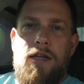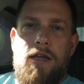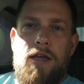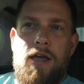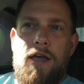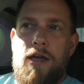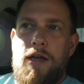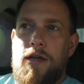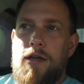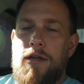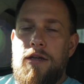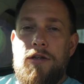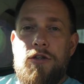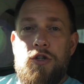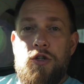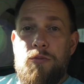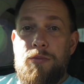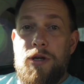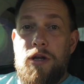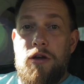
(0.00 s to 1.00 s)
It
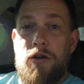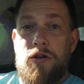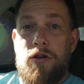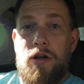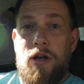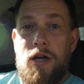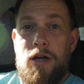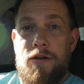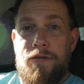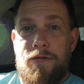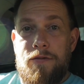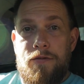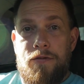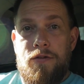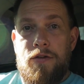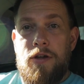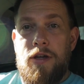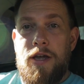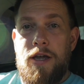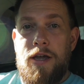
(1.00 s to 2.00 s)
should be a good
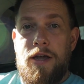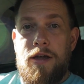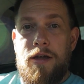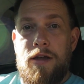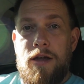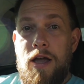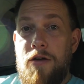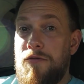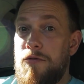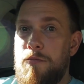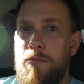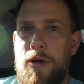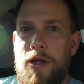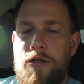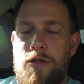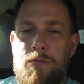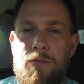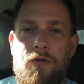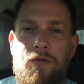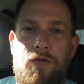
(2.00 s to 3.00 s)
laugh. Haven't
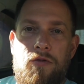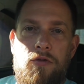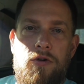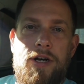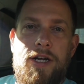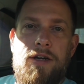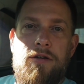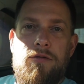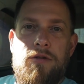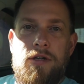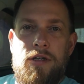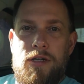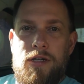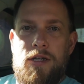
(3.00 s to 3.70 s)
met them before now.